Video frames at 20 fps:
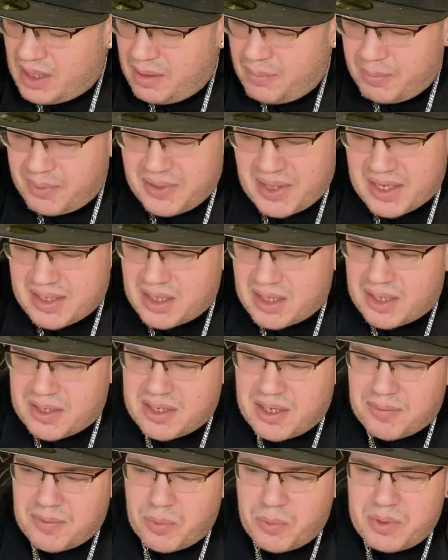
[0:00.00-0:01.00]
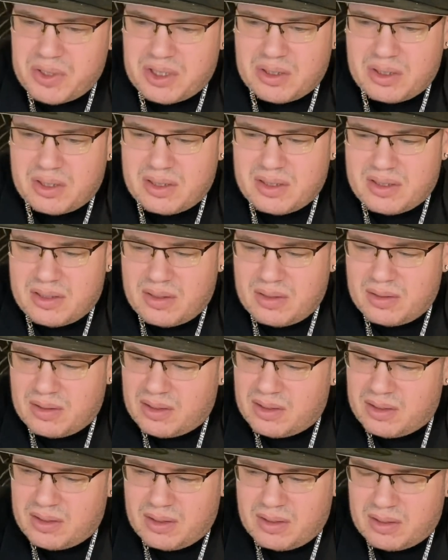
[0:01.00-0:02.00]
But that's not something we should con
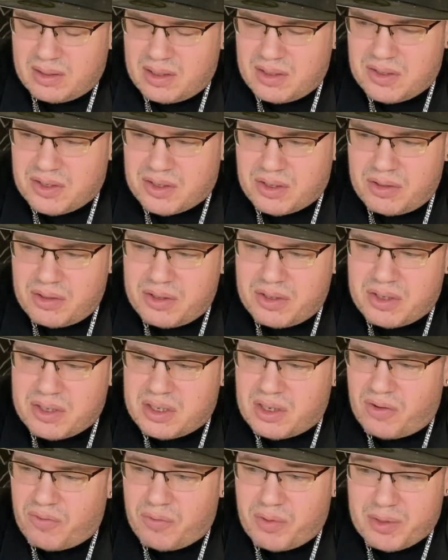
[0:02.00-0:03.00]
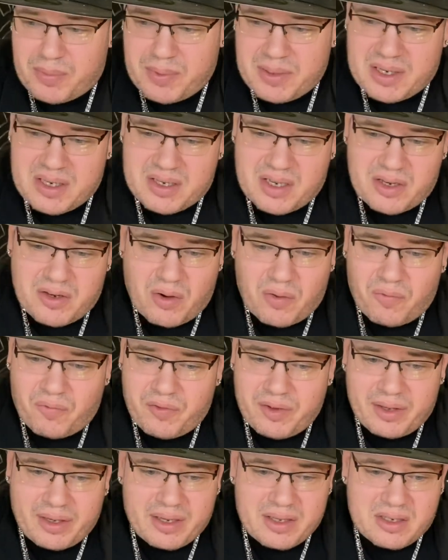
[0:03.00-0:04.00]
concern yourself with, because I don't
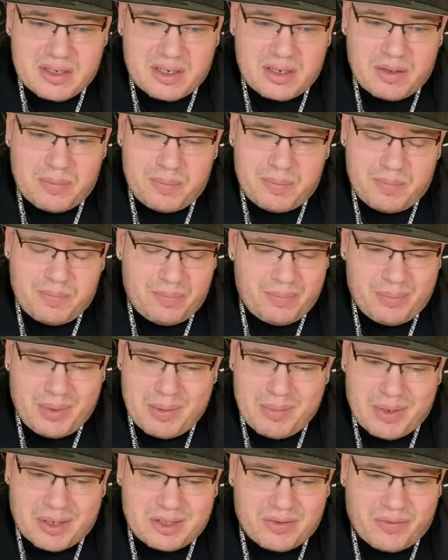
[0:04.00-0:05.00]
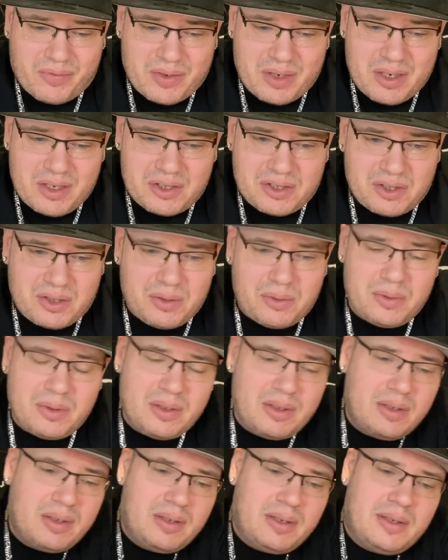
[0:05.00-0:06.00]
feel like it's going to be much of an issue.
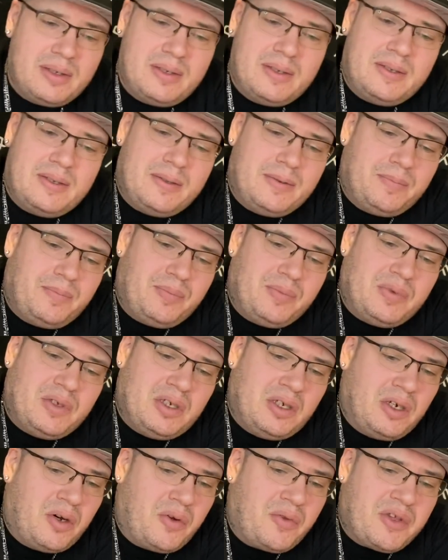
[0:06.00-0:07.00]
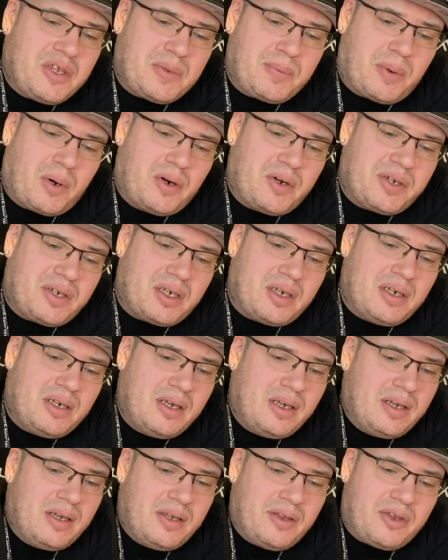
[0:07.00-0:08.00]
You know, this person,
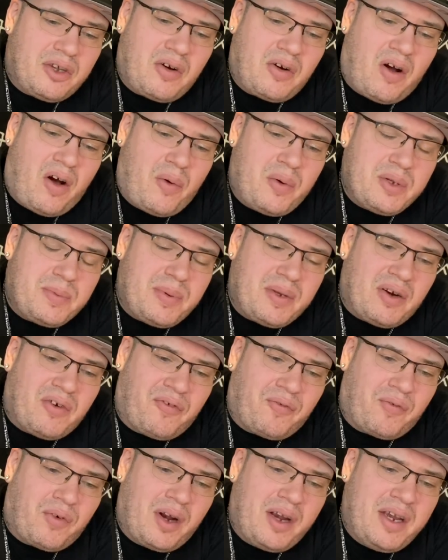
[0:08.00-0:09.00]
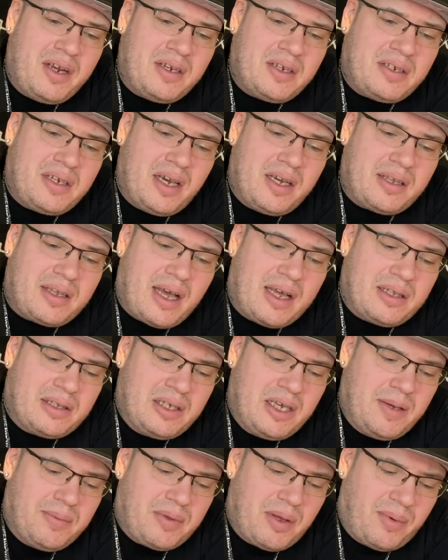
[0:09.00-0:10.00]
they're always been afraid to take that
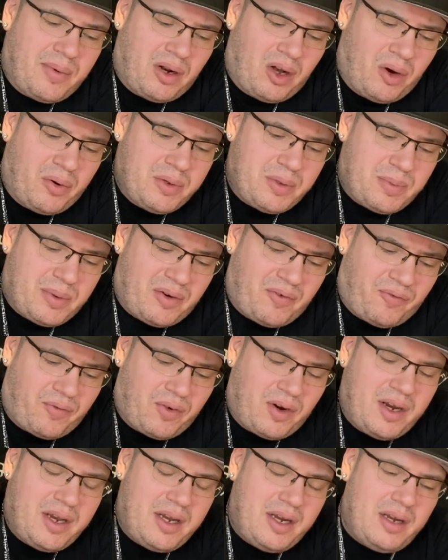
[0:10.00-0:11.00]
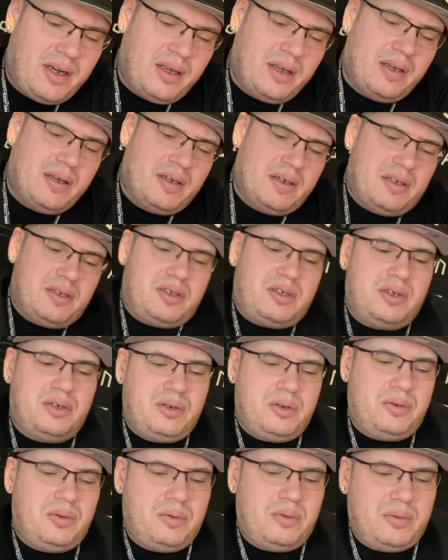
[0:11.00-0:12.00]
leap. They've been, always been afraid
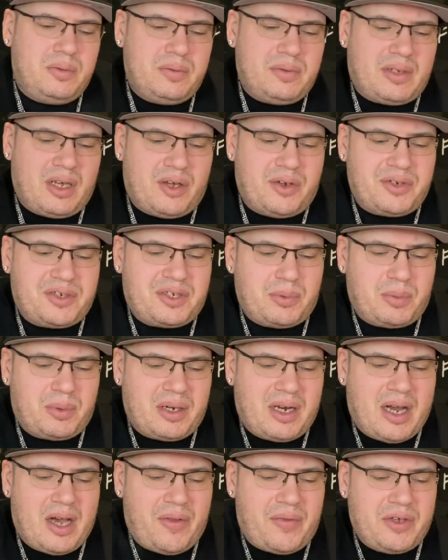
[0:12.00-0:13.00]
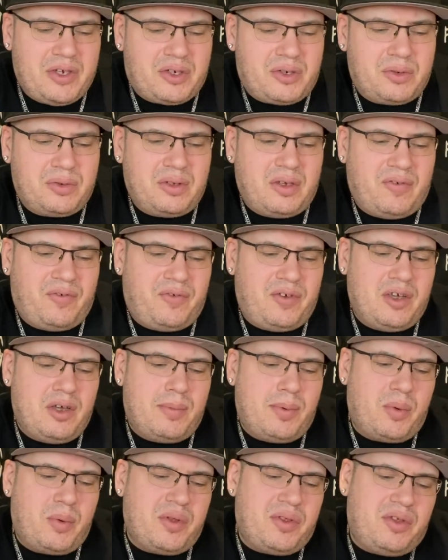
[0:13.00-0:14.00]
to tell someone how they truly feel.
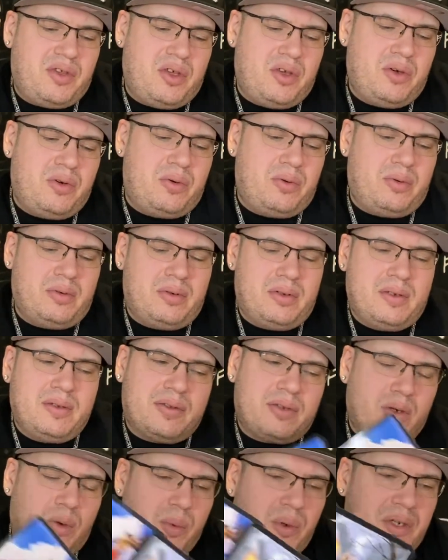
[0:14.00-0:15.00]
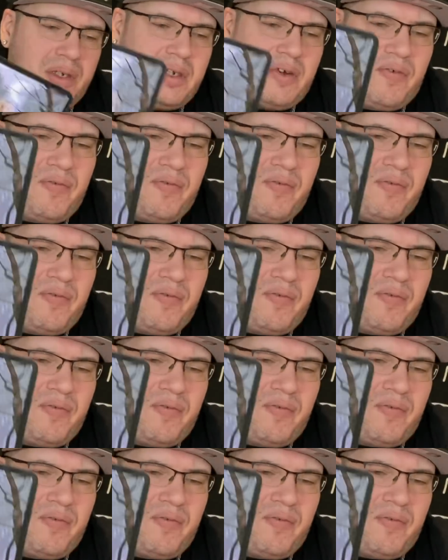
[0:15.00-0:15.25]
But with you, they're willing to